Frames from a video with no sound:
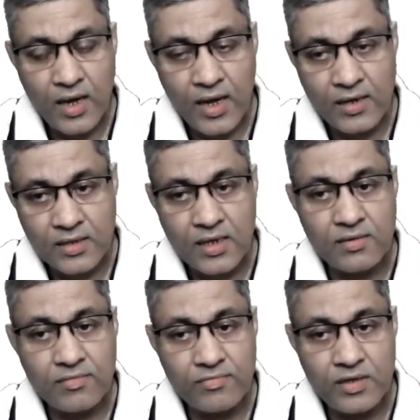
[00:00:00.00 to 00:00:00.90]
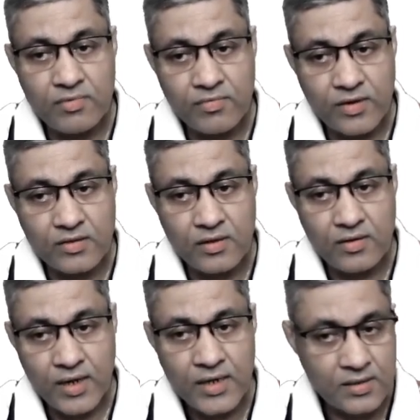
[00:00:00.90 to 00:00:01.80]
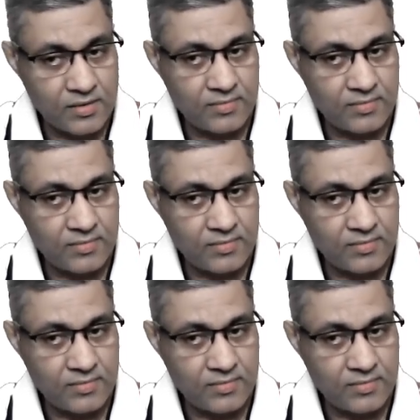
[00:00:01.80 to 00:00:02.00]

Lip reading: and then even further, right?